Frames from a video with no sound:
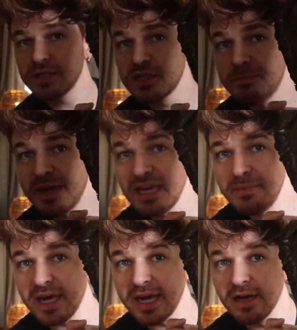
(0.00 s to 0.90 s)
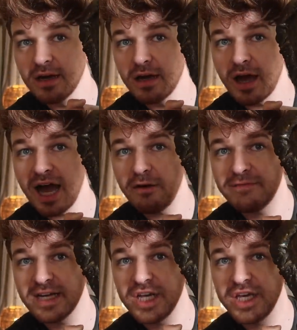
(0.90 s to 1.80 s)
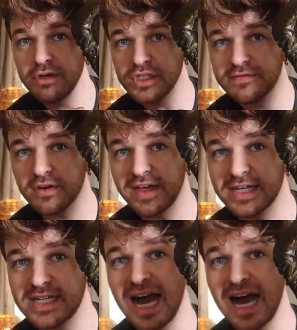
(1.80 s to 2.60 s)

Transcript: also maybe I'll find a use for this.